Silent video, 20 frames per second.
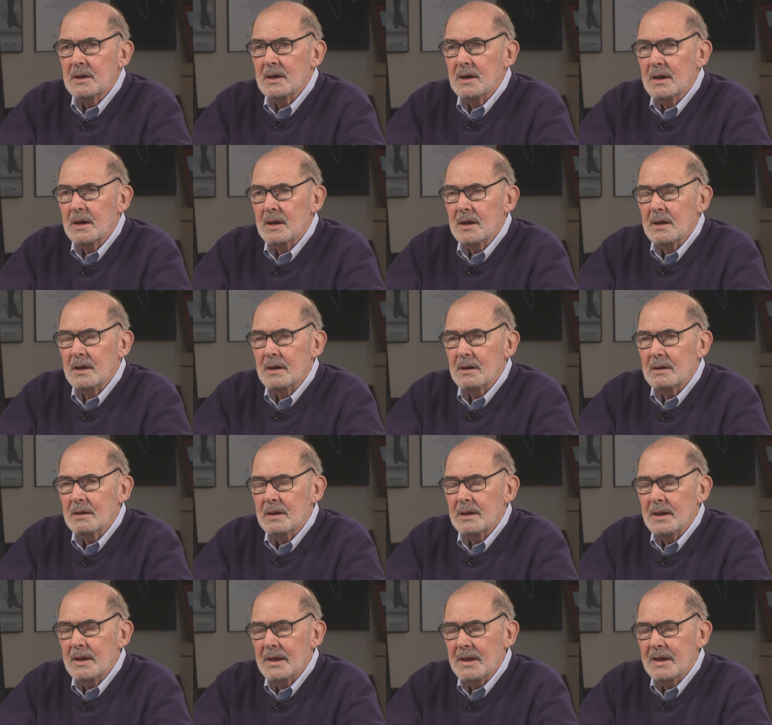Uh,
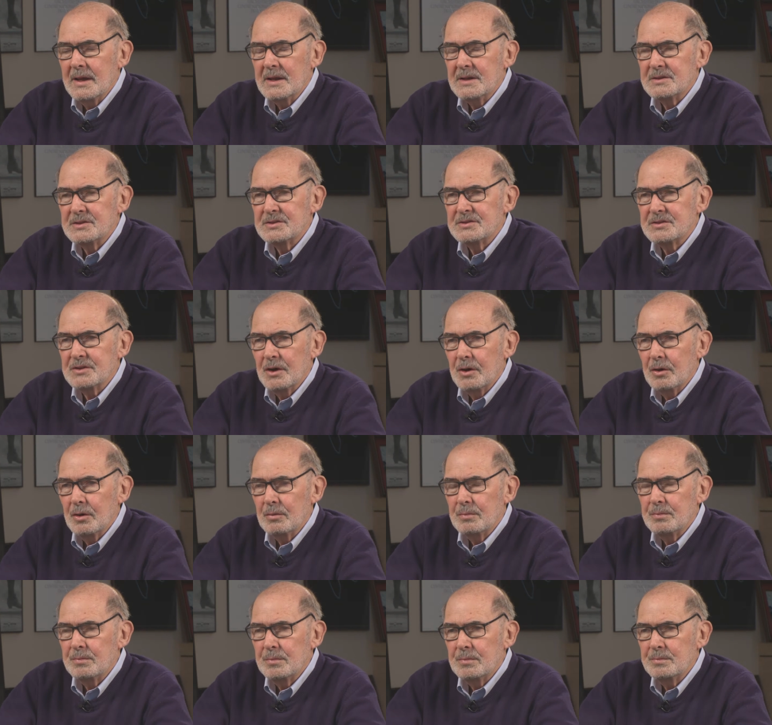and
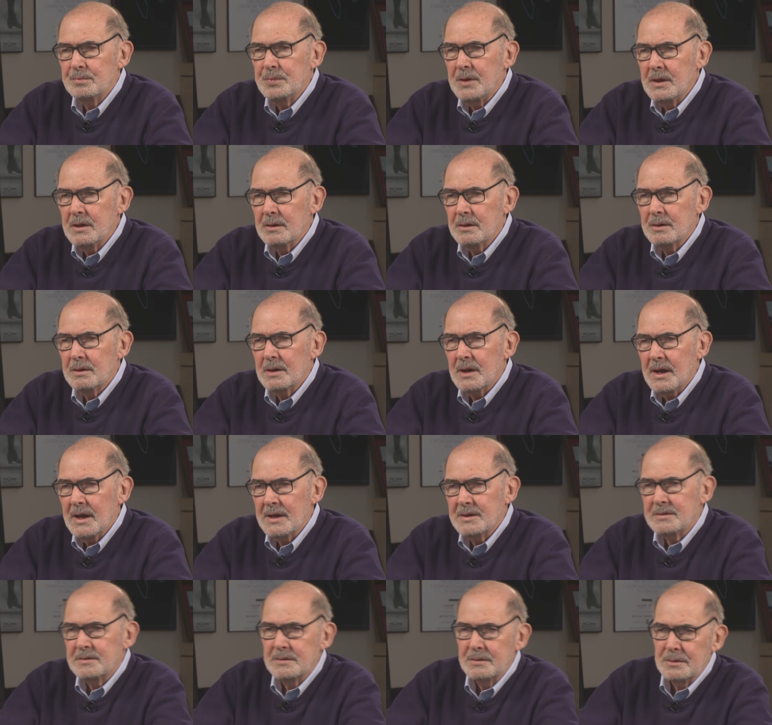so Peter
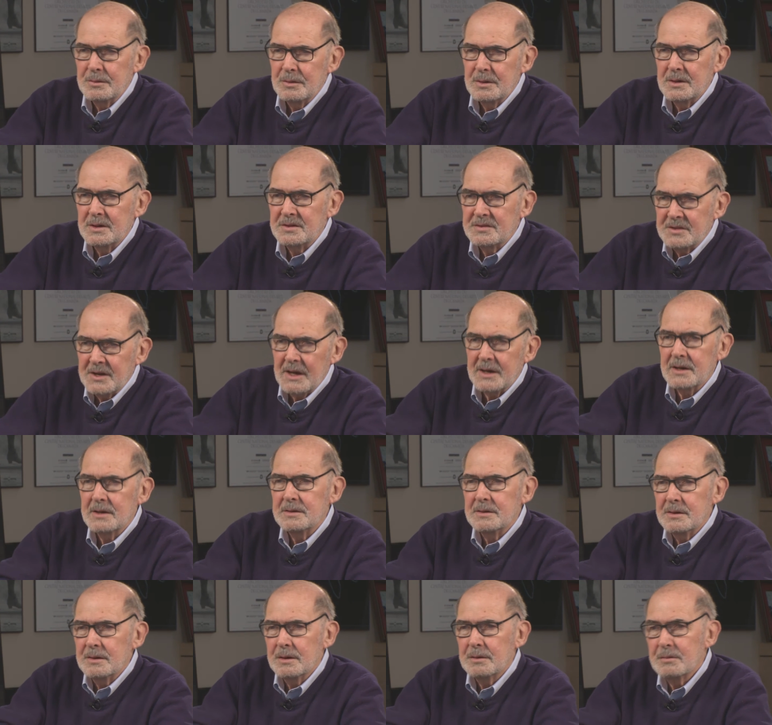had to, in his
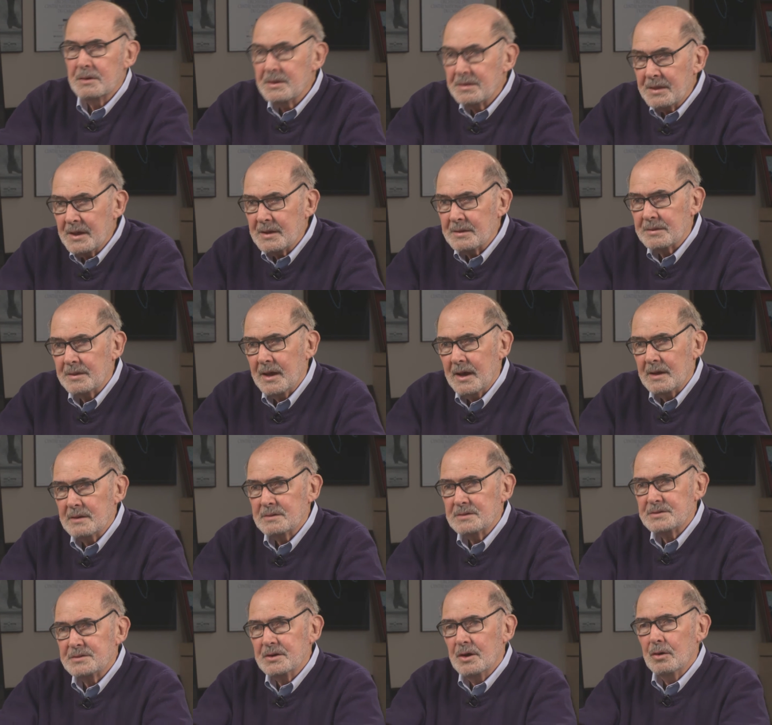second year, rethink that.
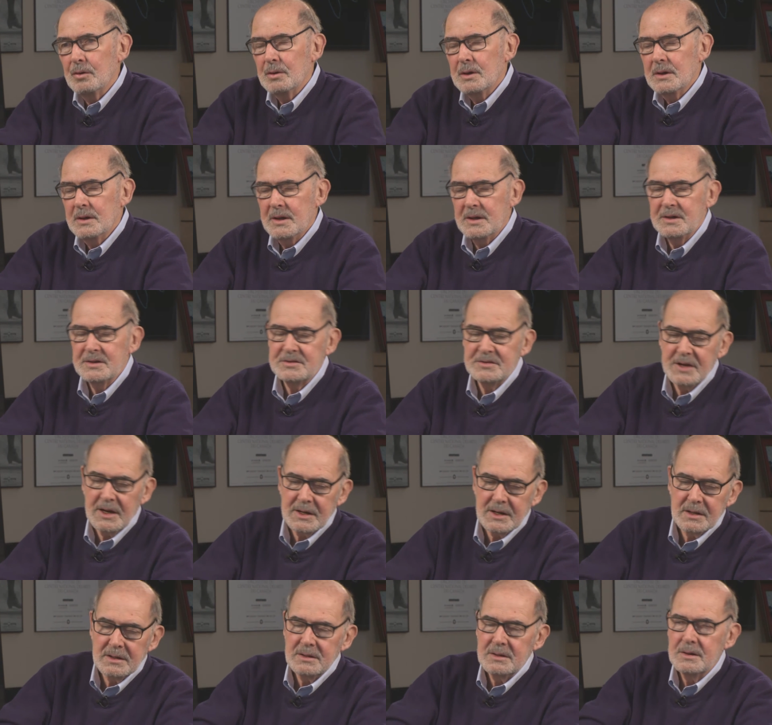So in his
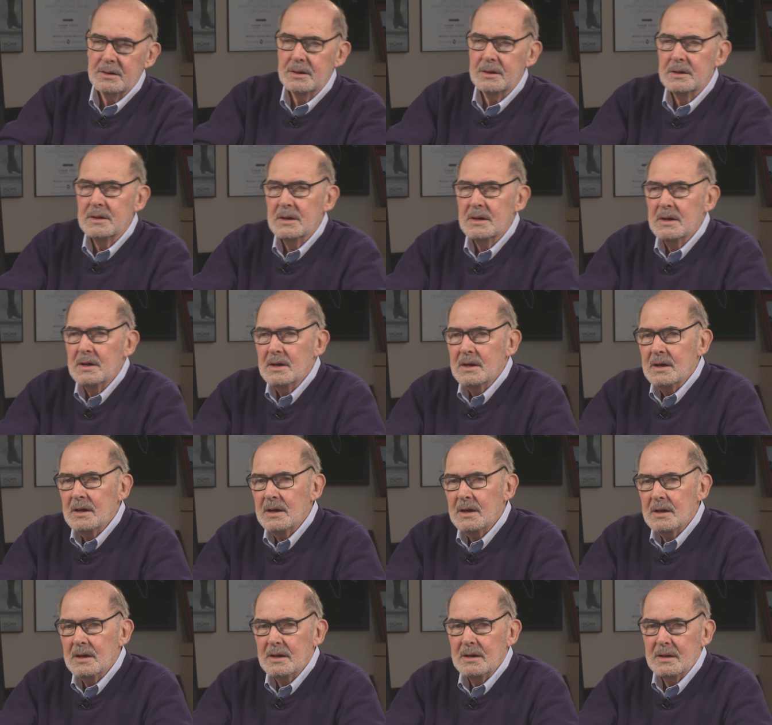second year,
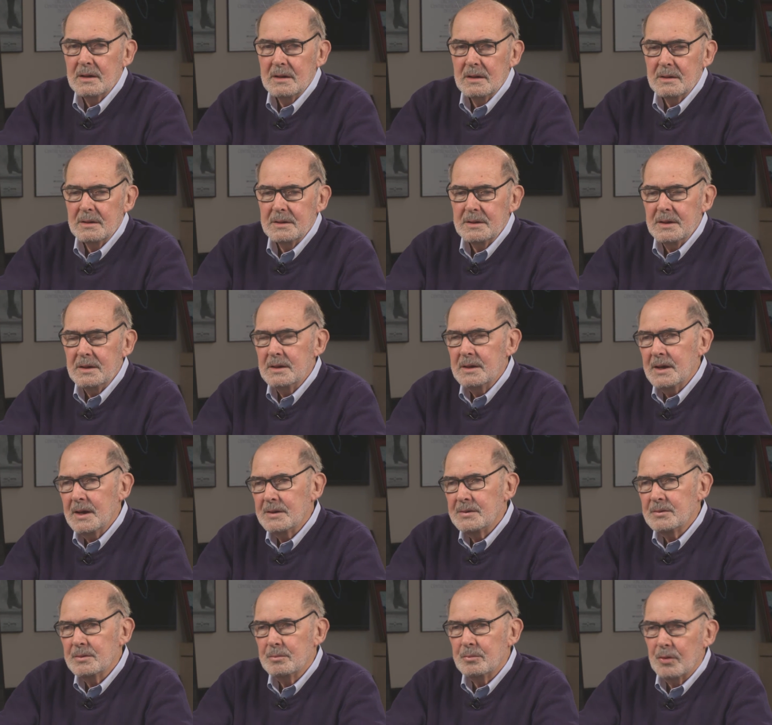uh, he
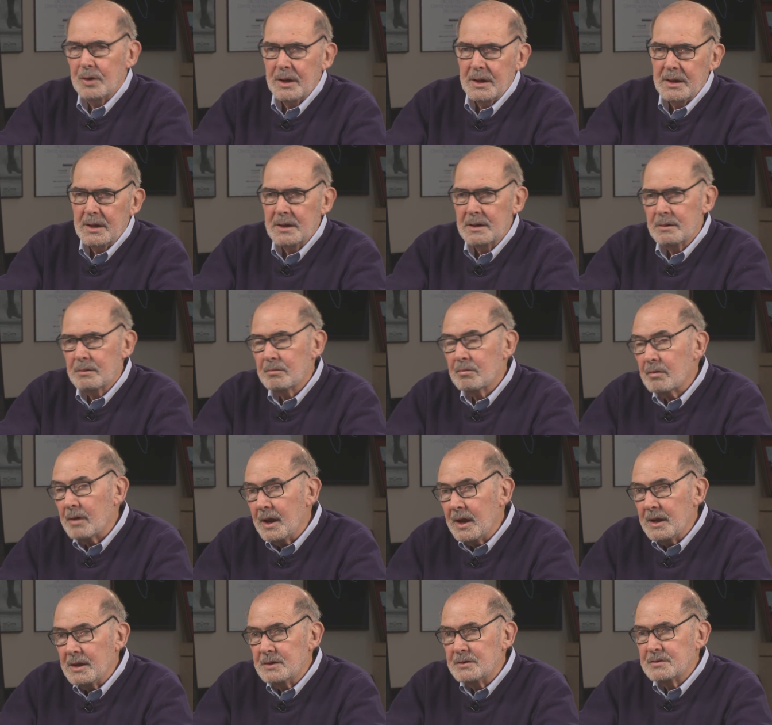had to bring in a
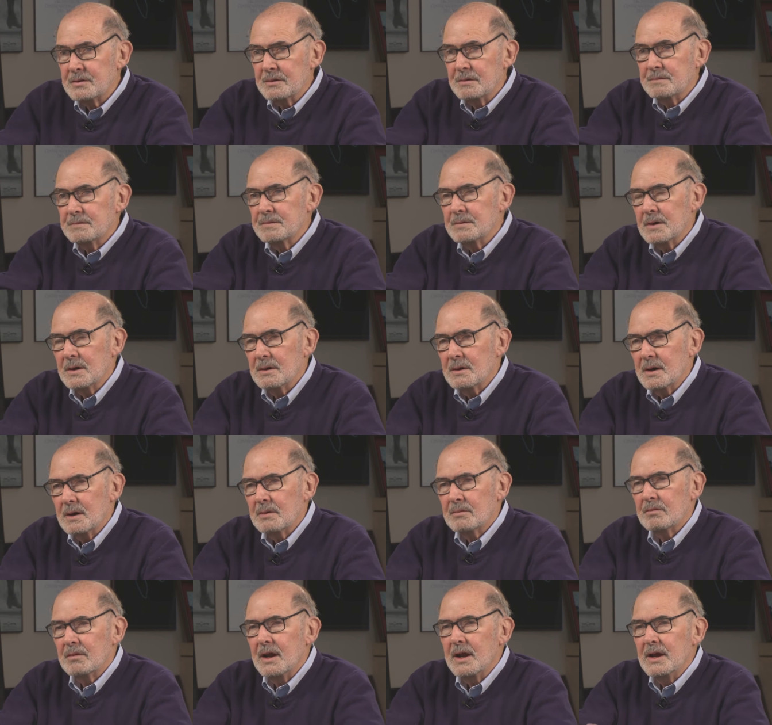range of
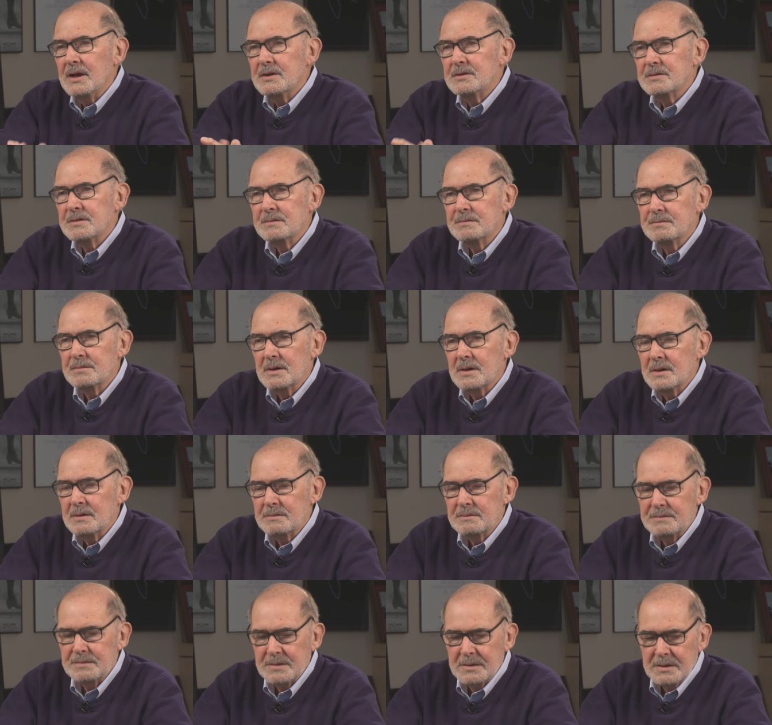a, range of
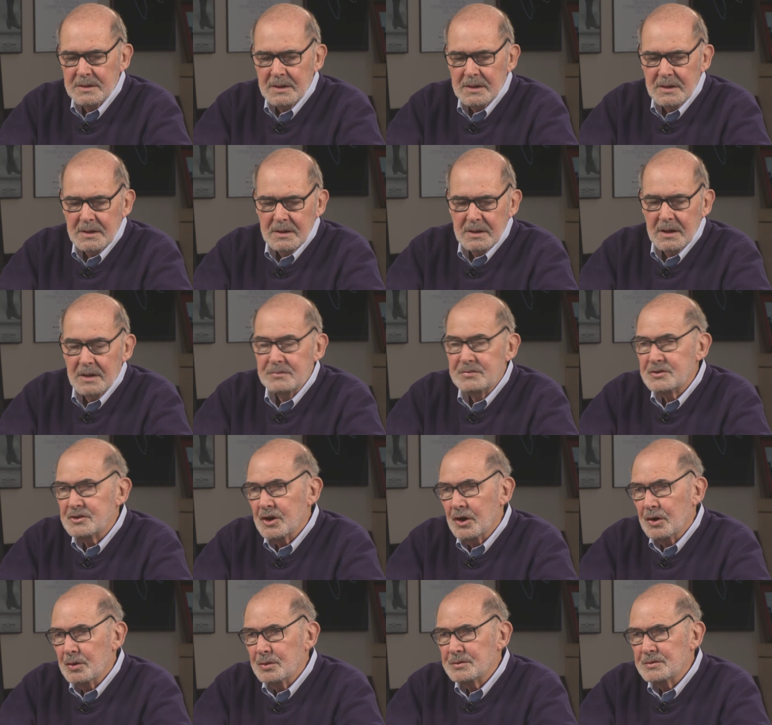of, uh, of
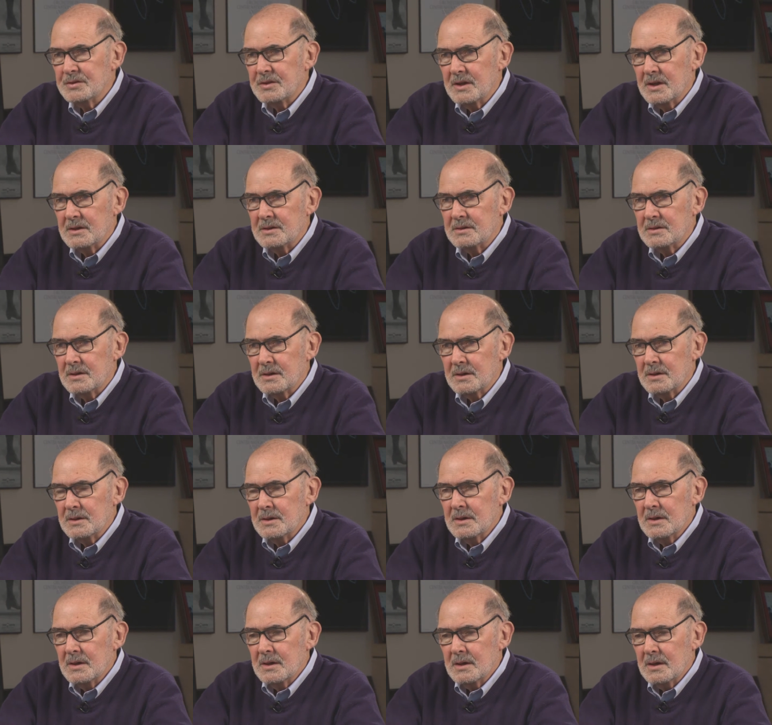shows that uh,
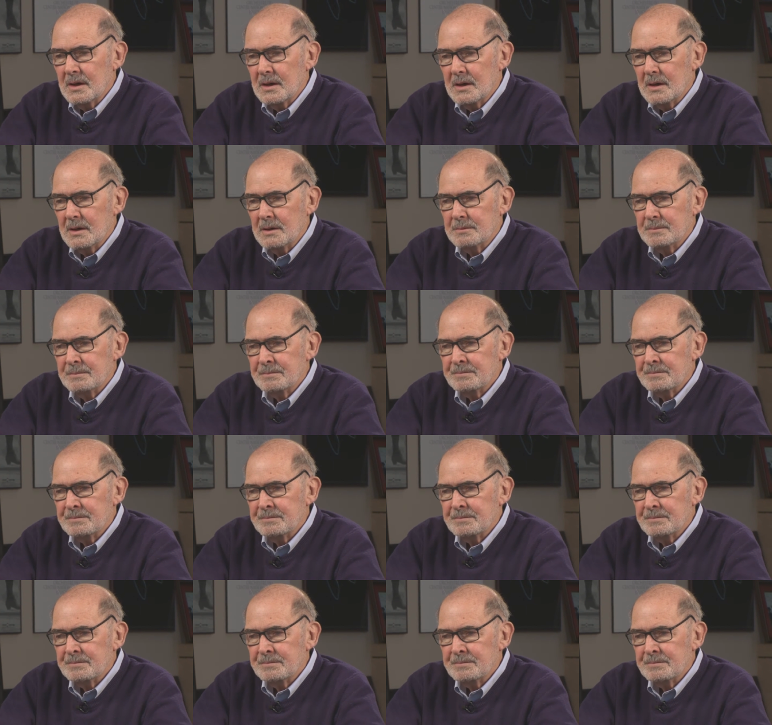uh,